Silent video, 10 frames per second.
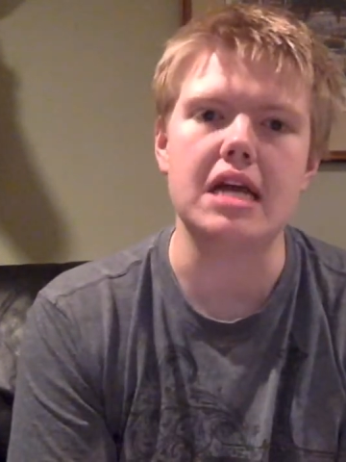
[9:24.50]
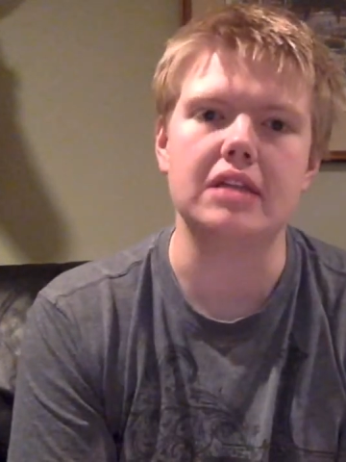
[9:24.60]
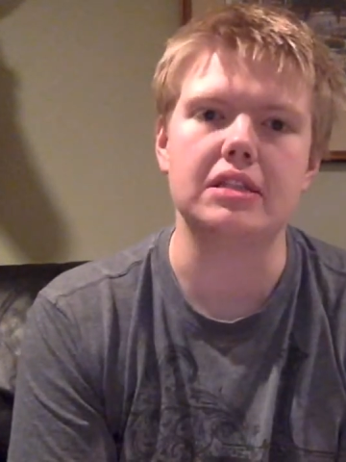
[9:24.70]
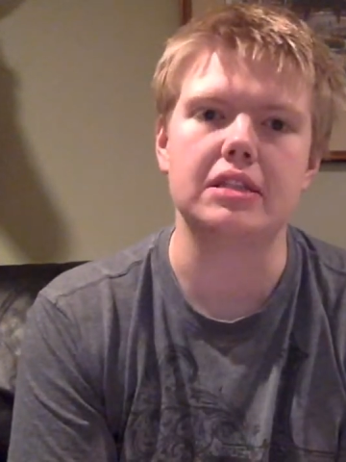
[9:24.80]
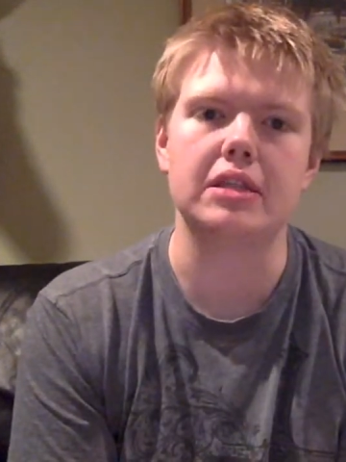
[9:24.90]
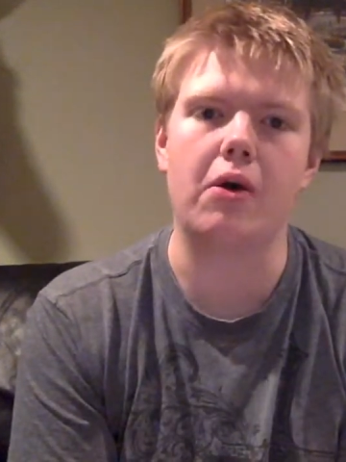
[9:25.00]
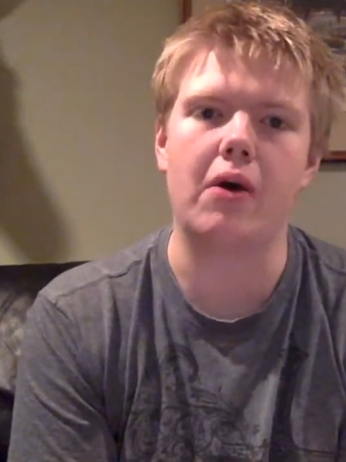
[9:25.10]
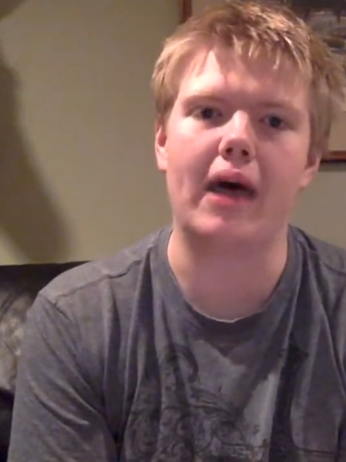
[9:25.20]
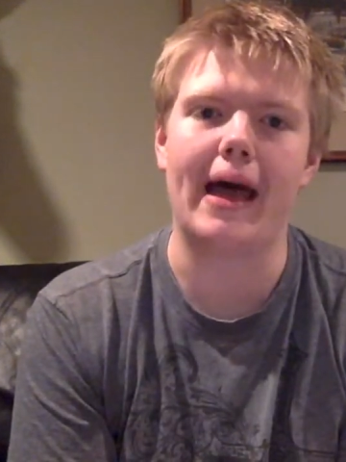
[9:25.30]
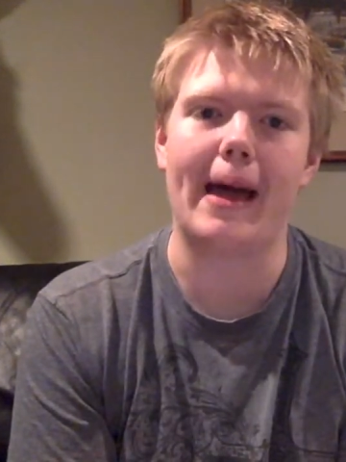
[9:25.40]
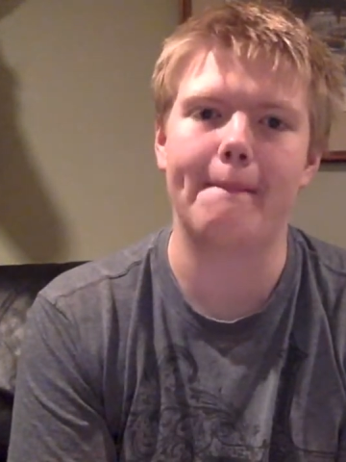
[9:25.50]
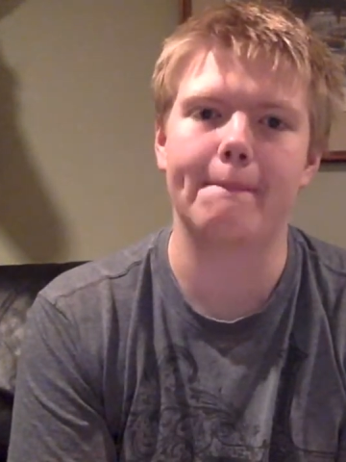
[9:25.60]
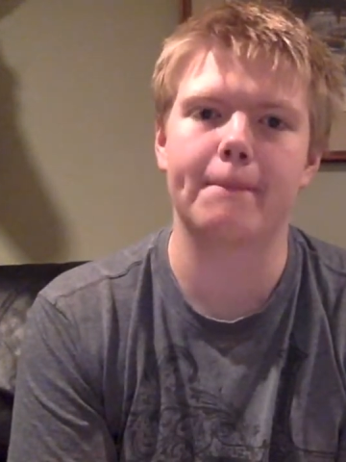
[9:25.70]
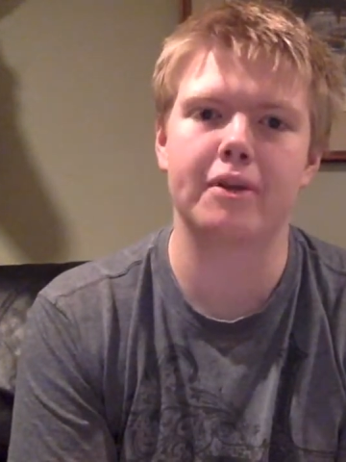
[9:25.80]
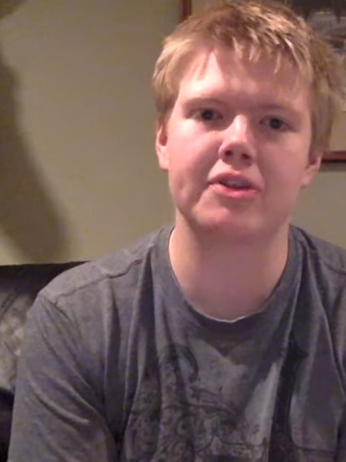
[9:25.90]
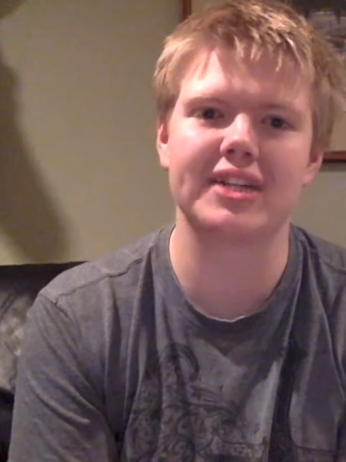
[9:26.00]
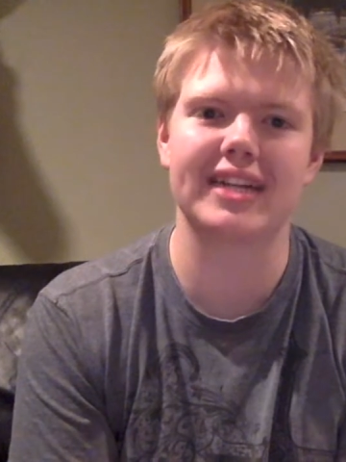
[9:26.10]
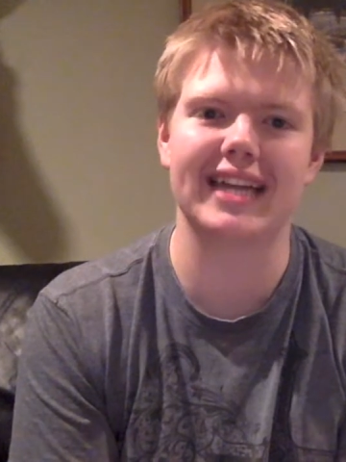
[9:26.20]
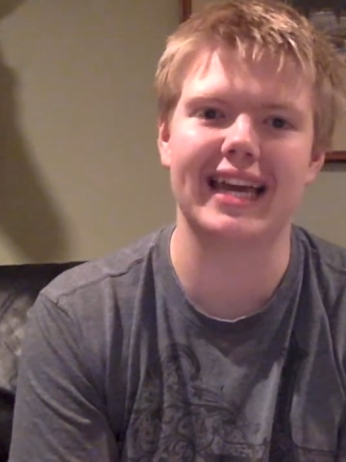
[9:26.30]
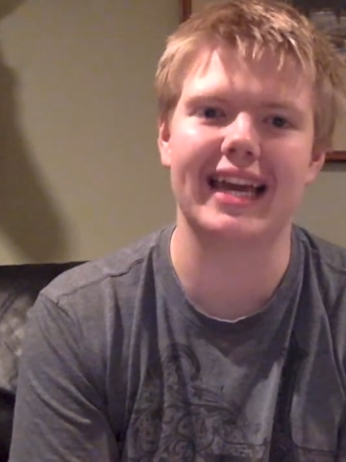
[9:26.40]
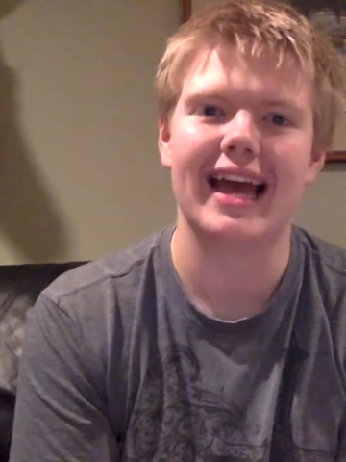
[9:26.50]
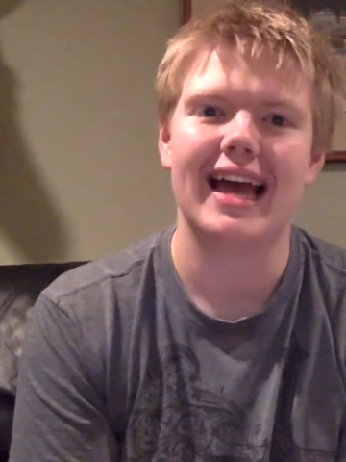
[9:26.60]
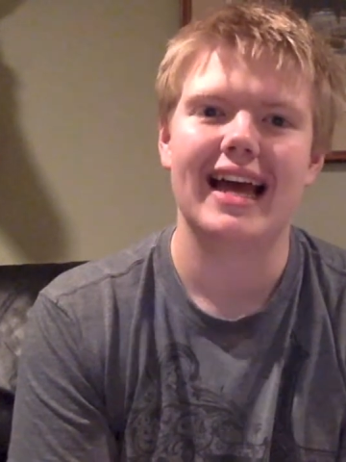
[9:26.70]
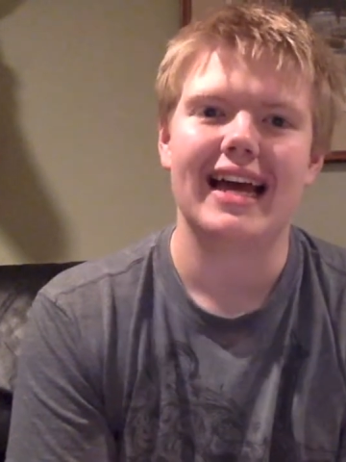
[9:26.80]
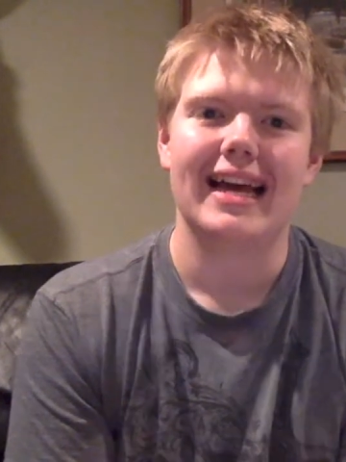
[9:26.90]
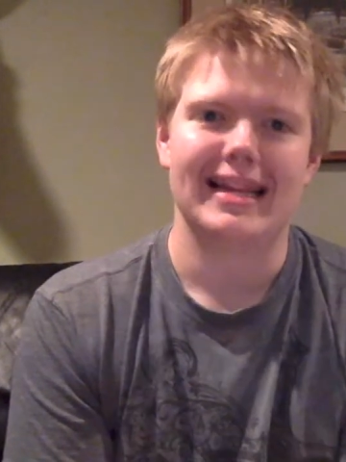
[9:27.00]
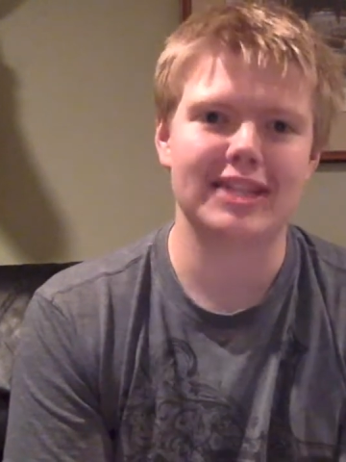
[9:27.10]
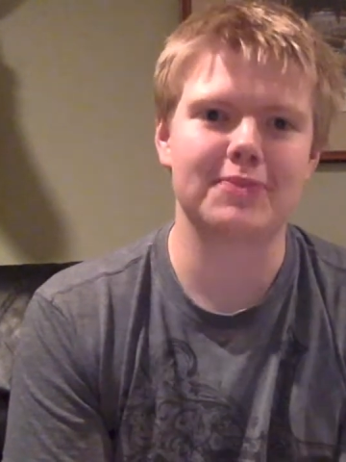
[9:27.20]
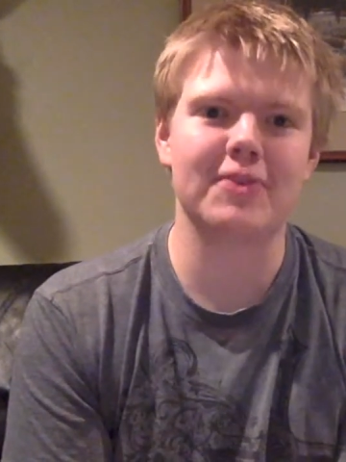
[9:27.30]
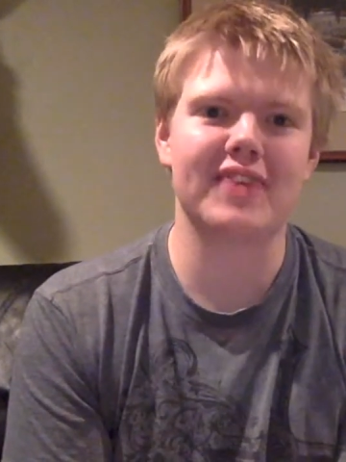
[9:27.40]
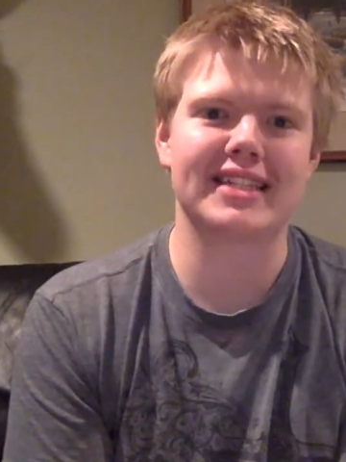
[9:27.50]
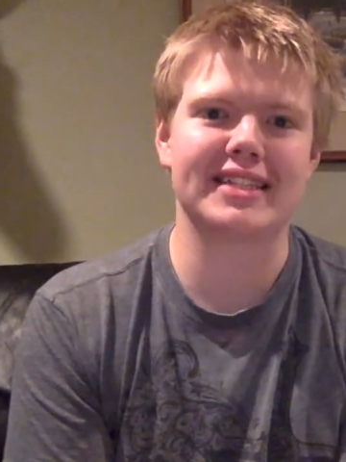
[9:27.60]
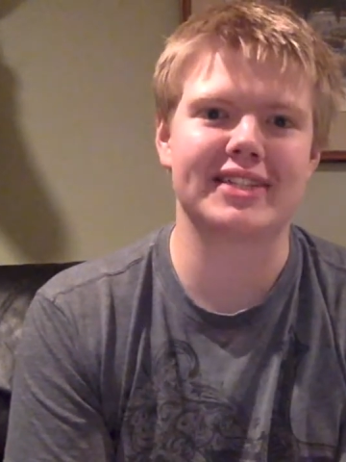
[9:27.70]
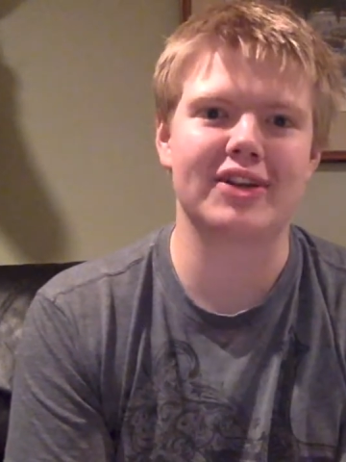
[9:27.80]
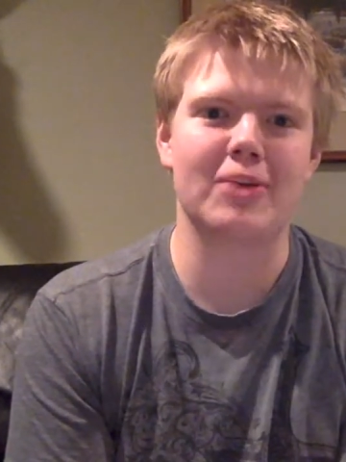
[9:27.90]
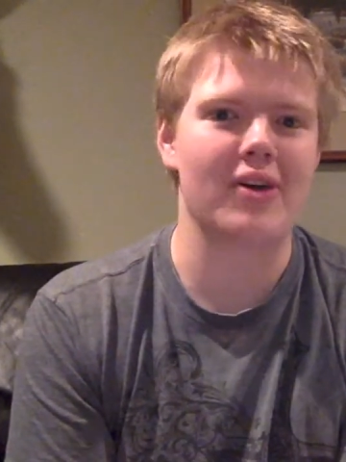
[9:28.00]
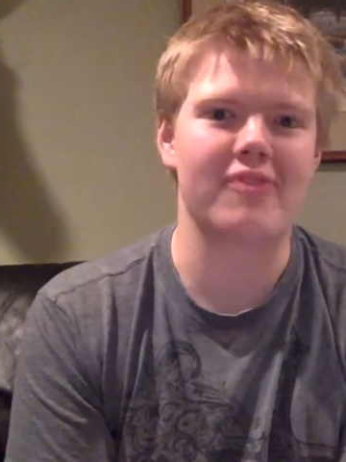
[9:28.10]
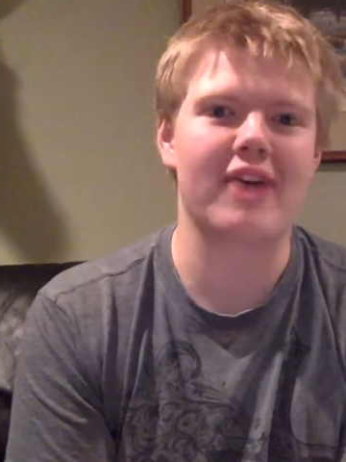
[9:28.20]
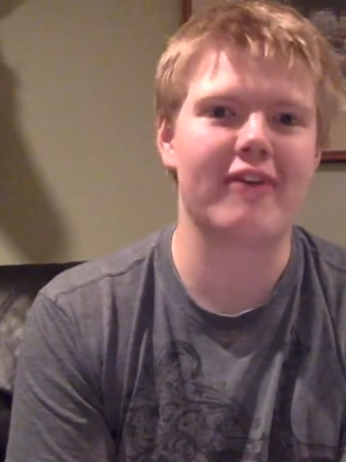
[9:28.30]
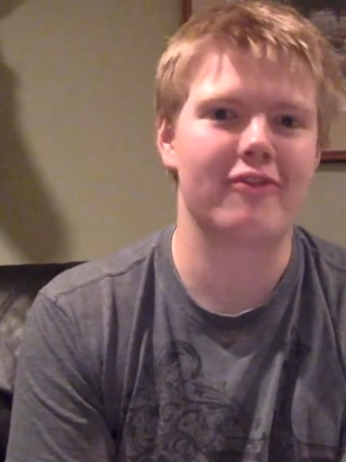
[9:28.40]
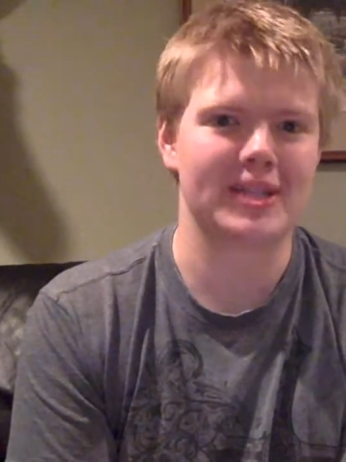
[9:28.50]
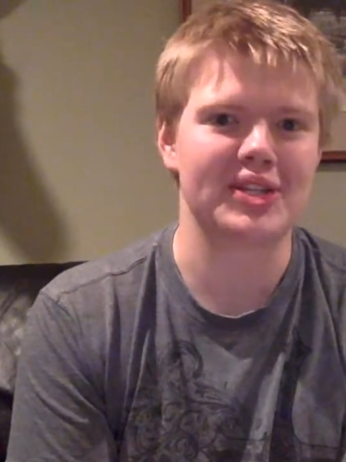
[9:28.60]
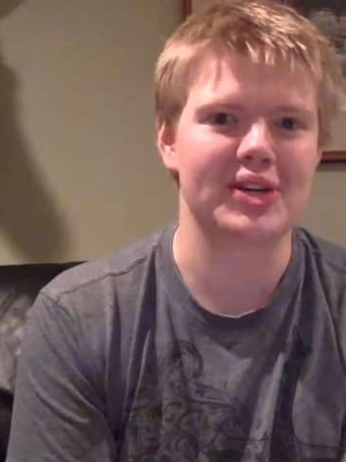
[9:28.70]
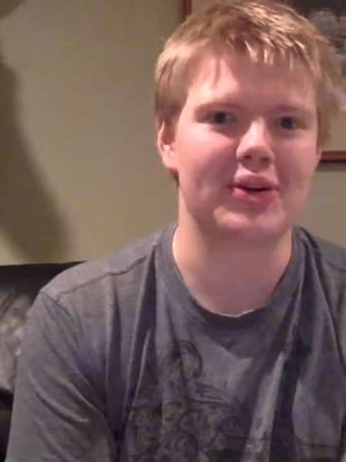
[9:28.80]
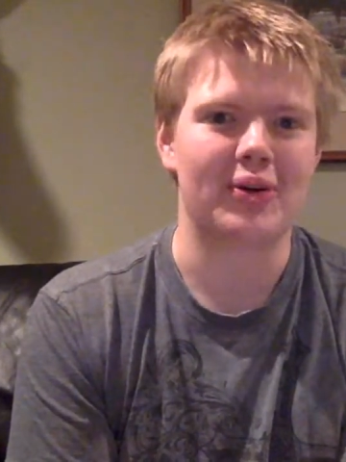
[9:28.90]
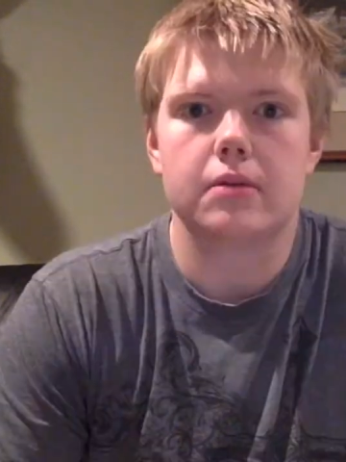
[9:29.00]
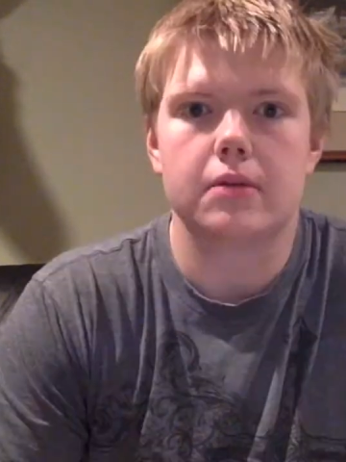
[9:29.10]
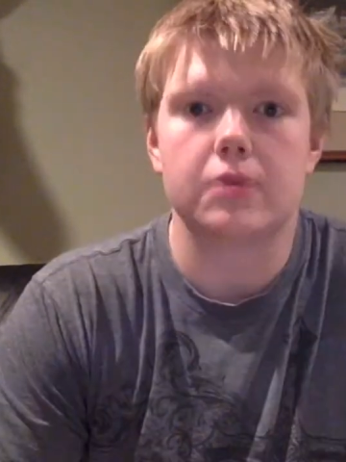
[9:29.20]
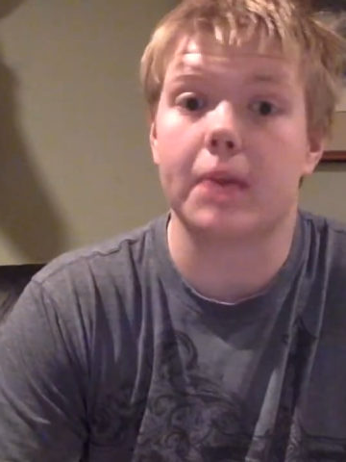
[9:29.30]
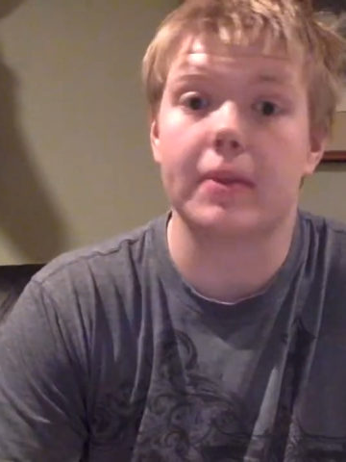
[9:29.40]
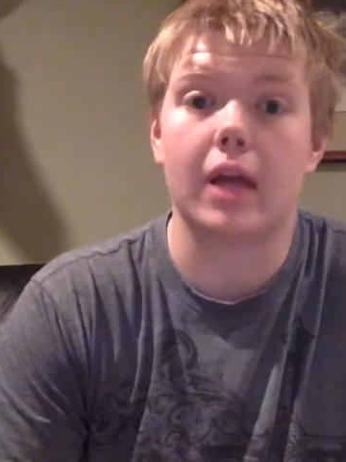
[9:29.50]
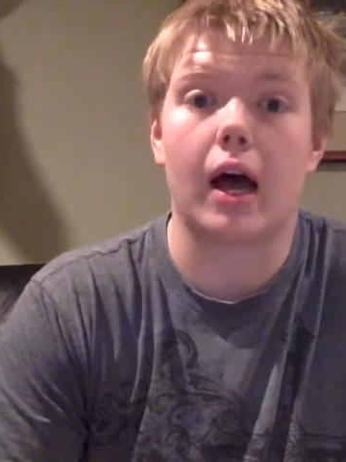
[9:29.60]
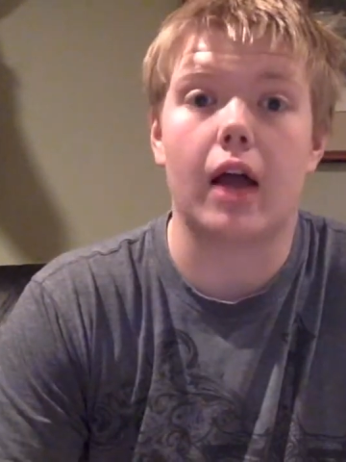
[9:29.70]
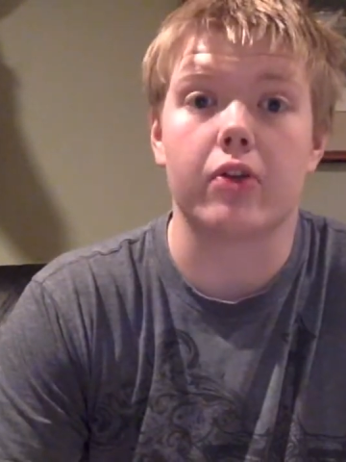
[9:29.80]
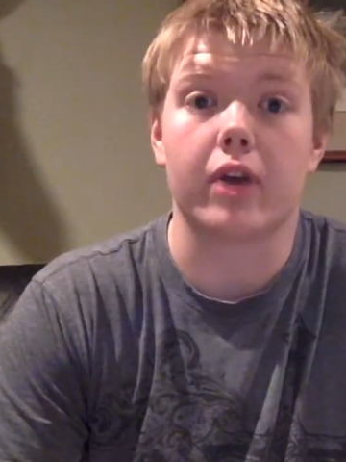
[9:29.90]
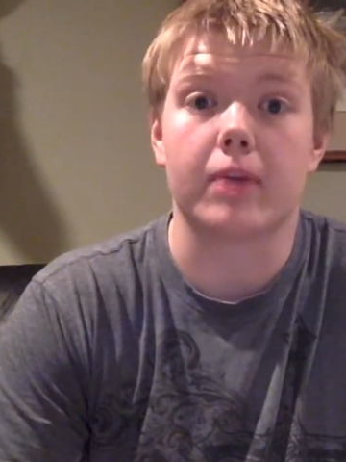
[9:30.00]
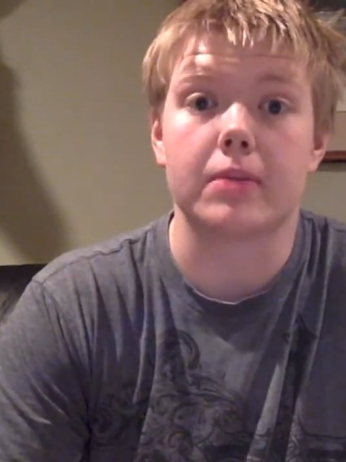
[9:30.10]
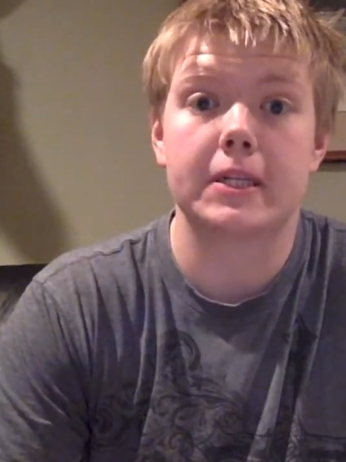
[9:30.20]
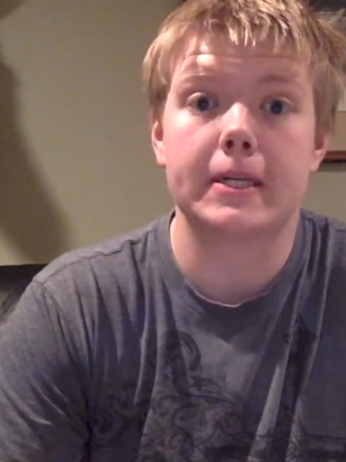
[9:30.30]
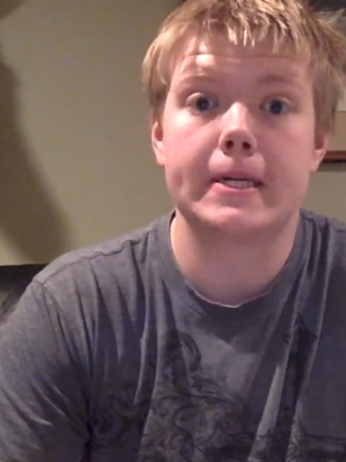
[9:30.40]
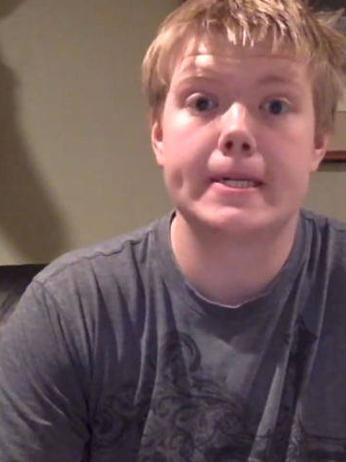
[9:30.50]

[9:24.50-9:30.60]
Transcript: So, personally, this movie gets a 0.5 for me too. So, Jim and the Holograms.